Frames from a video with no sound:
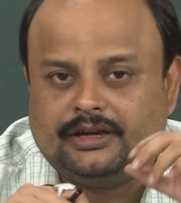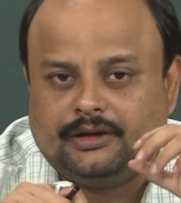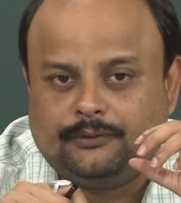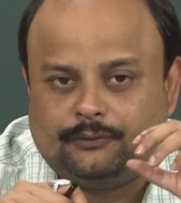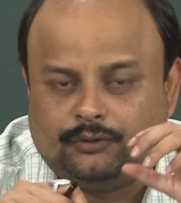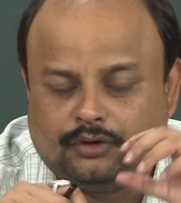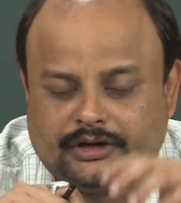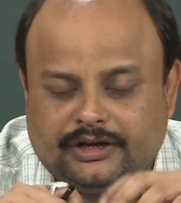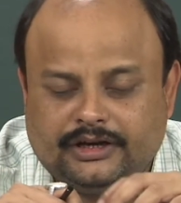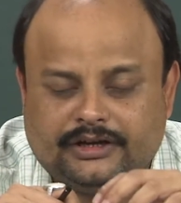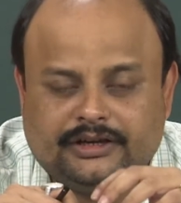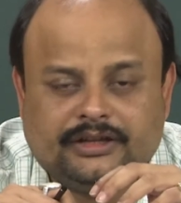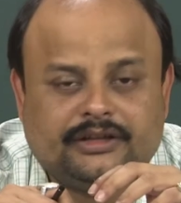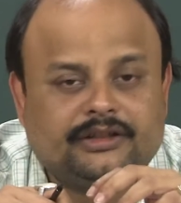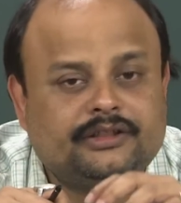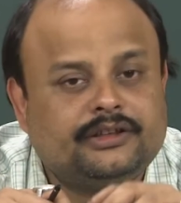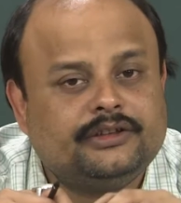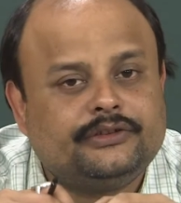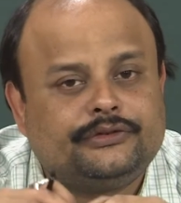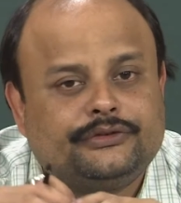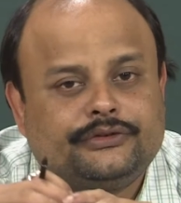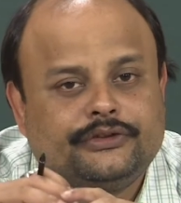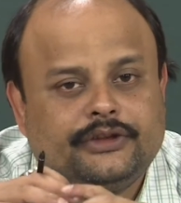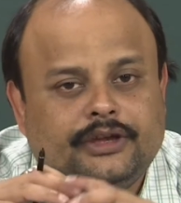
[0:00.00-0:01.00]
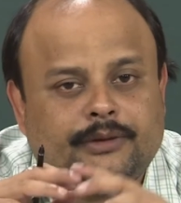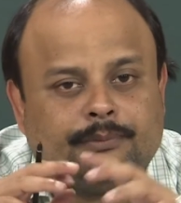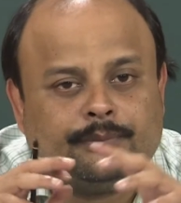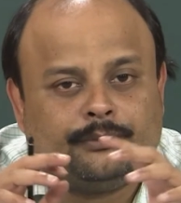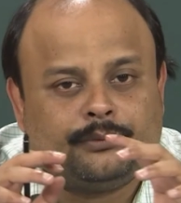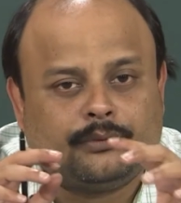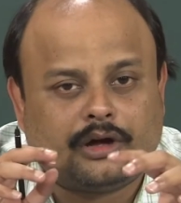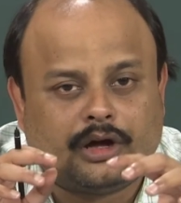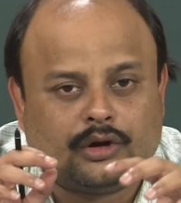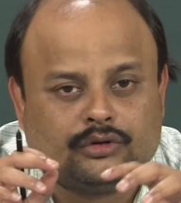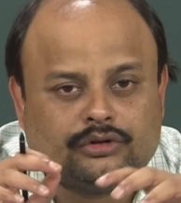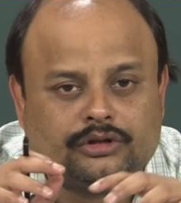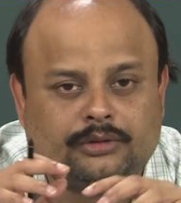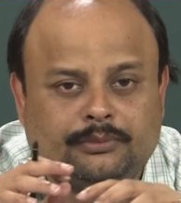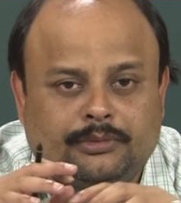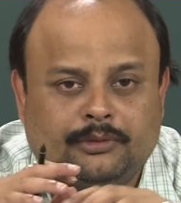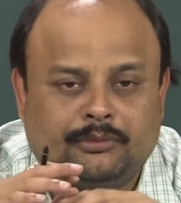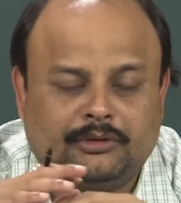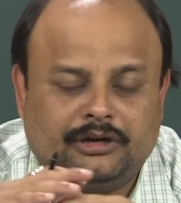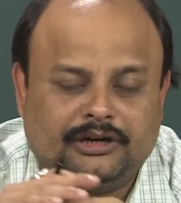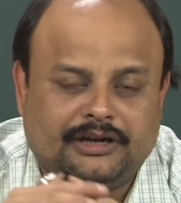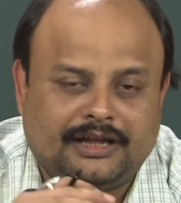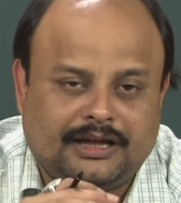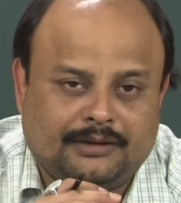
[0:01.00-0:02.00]
If you are getting this shape, how the
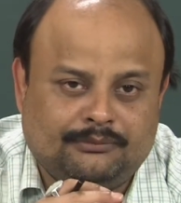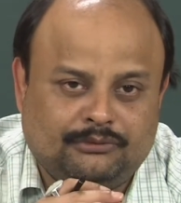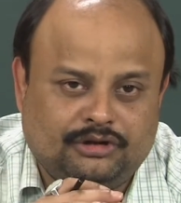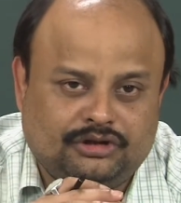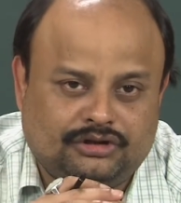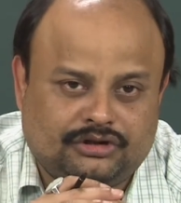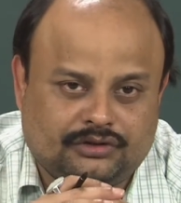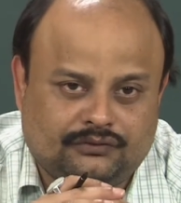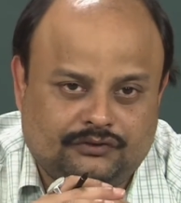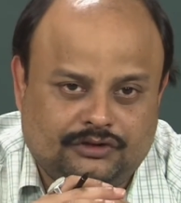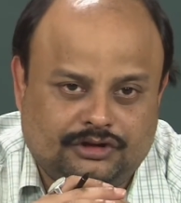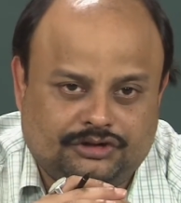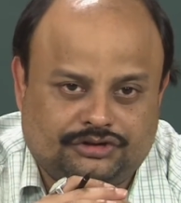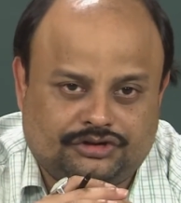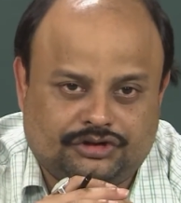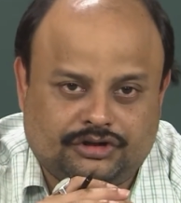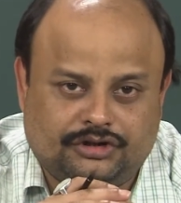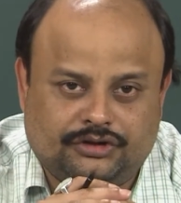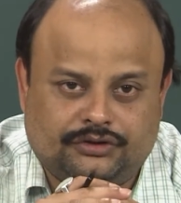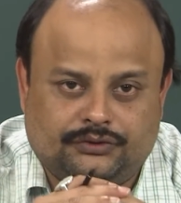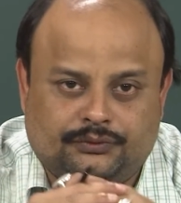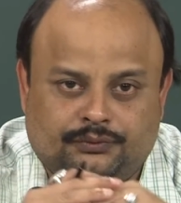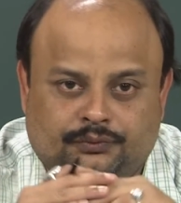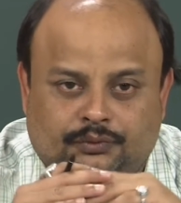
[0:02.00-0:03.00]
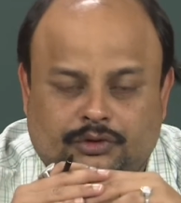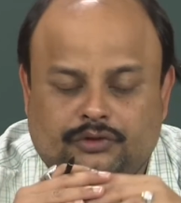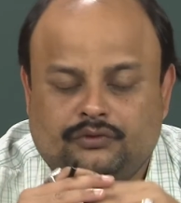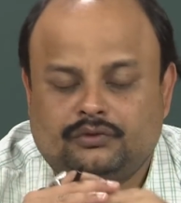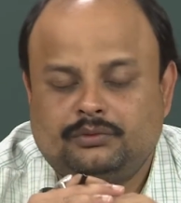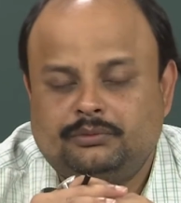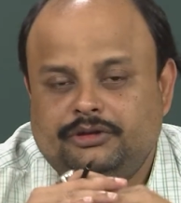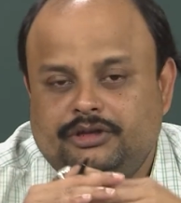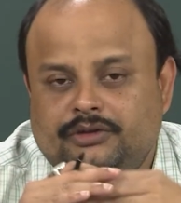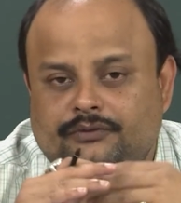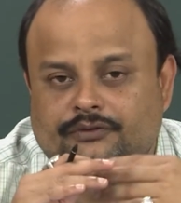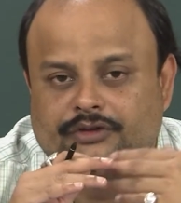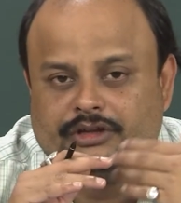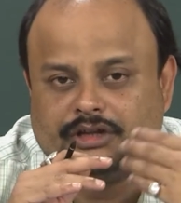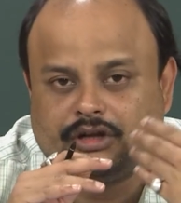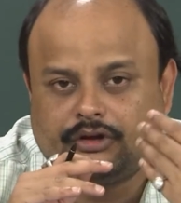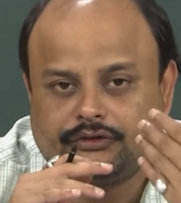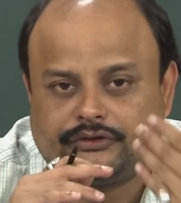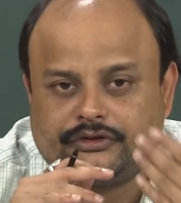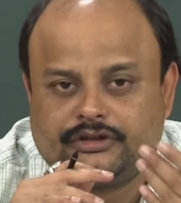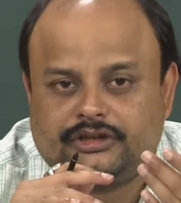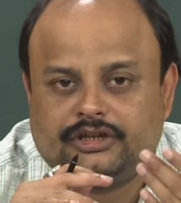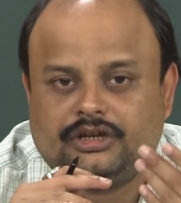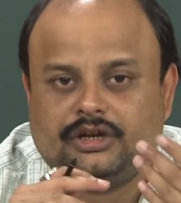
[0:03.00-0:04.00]
bubble diameter will change, what will be the
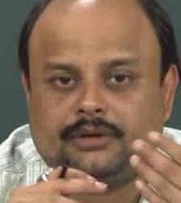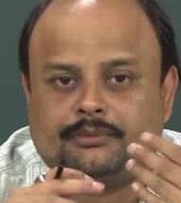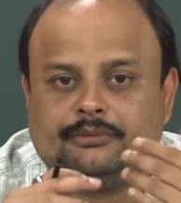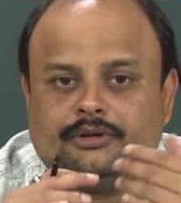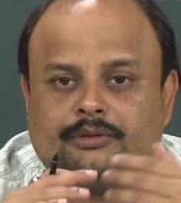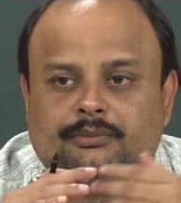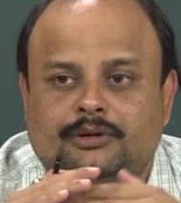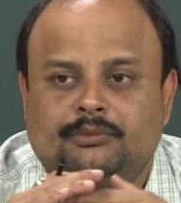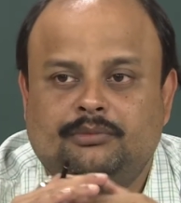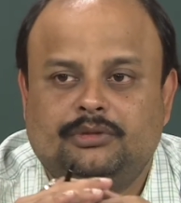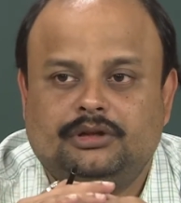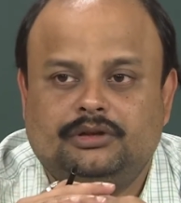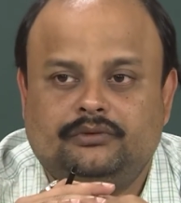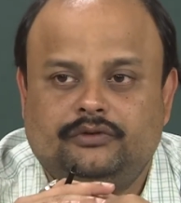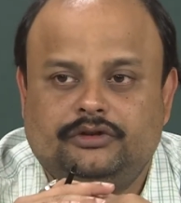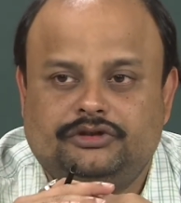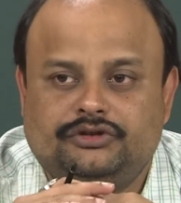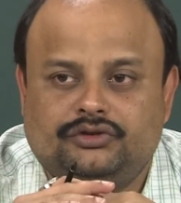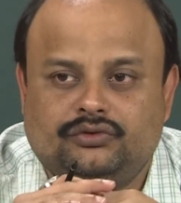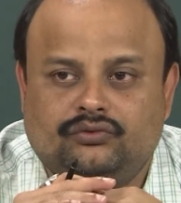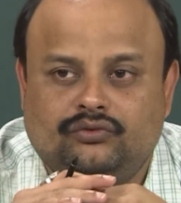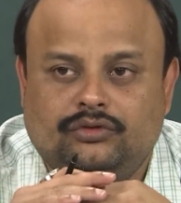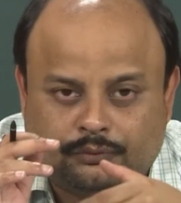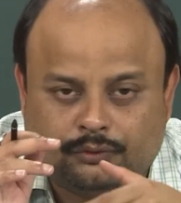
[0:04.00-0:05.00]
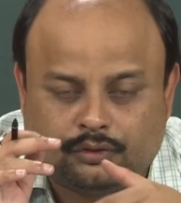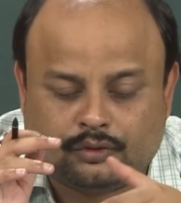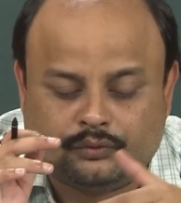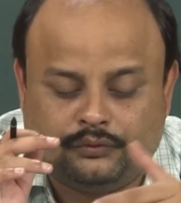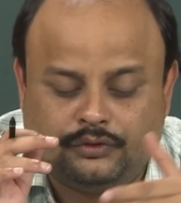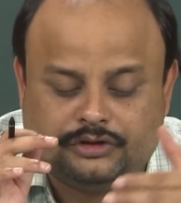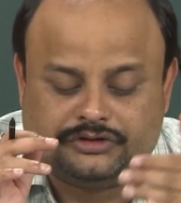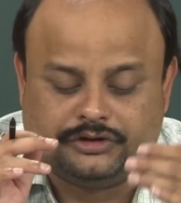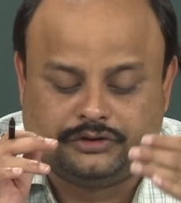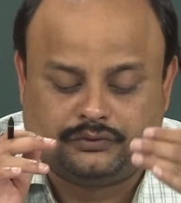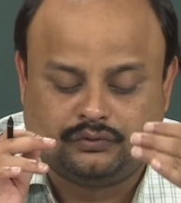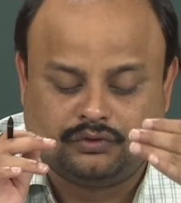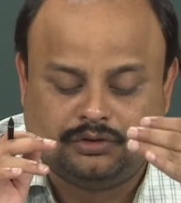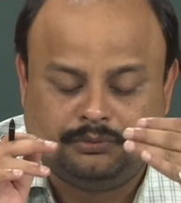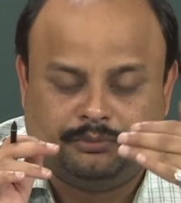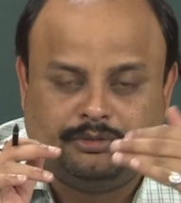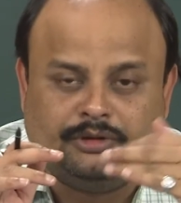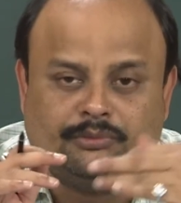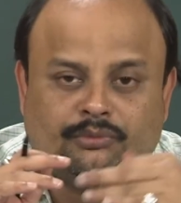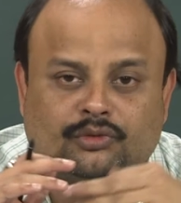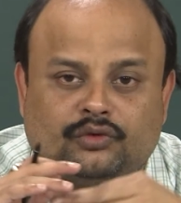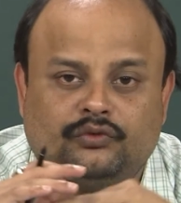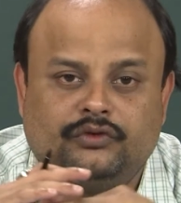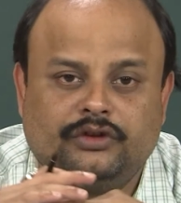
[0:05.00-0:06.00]
velocity of the bubble which you will, through which it will
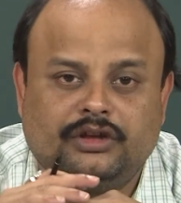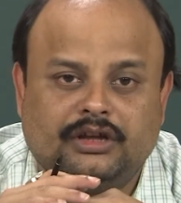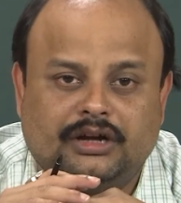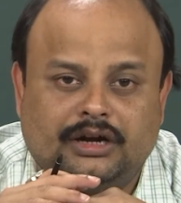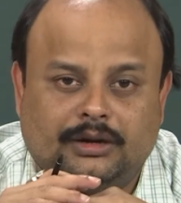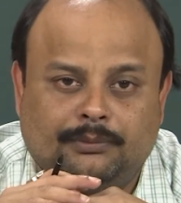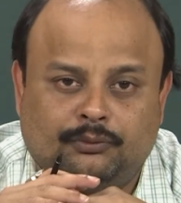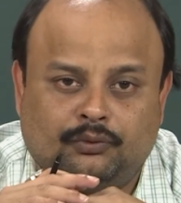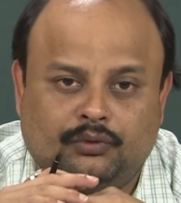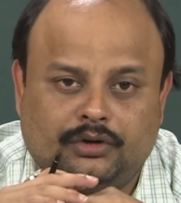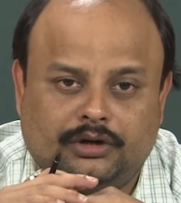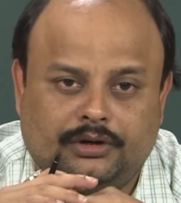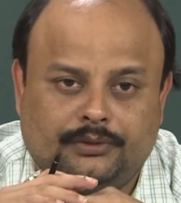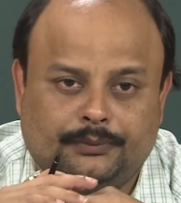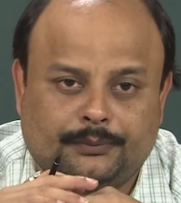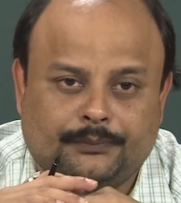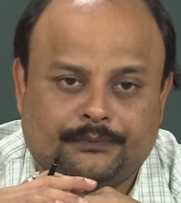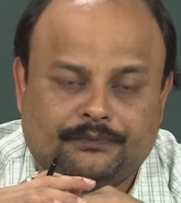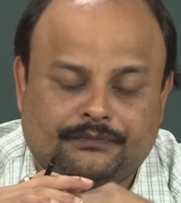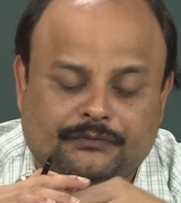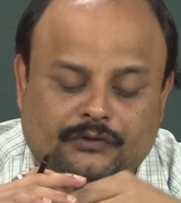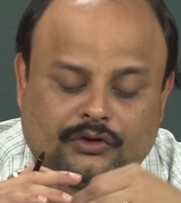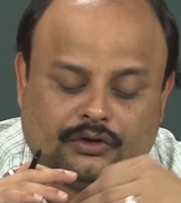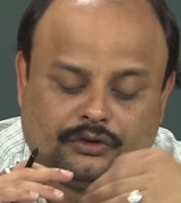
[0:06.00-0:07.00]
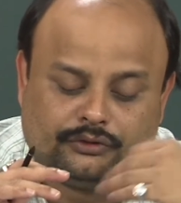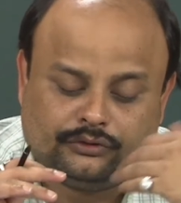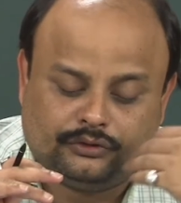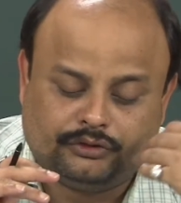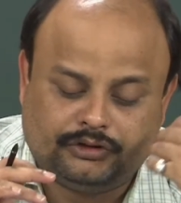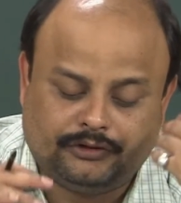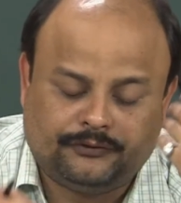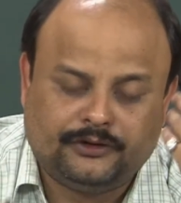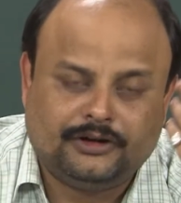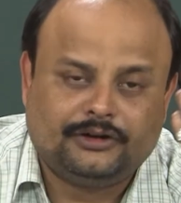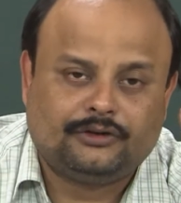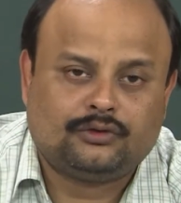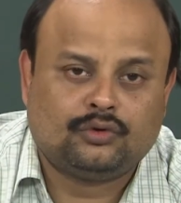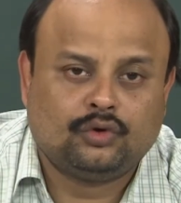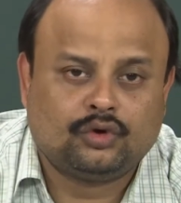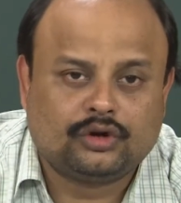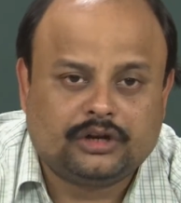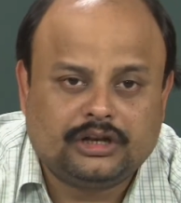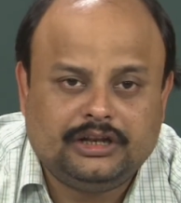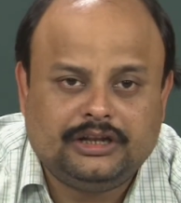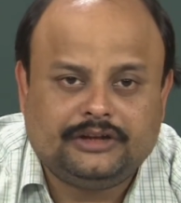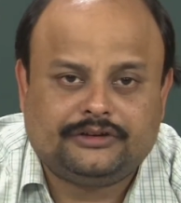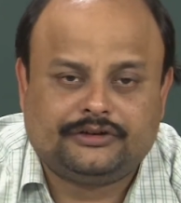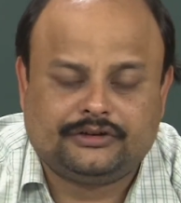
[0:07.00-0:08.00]
be moving upward. So, different
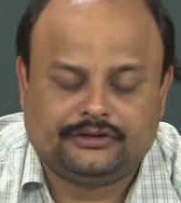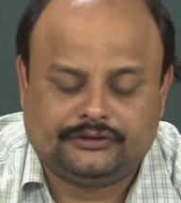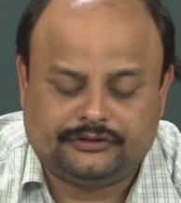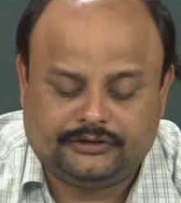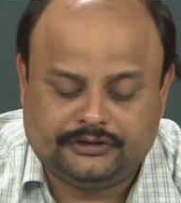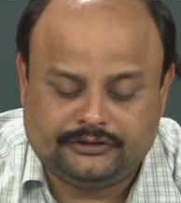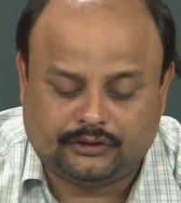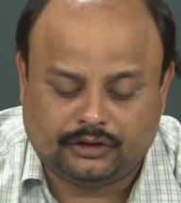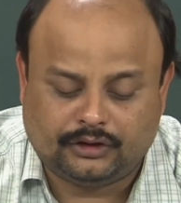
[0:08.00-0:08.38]
correlations is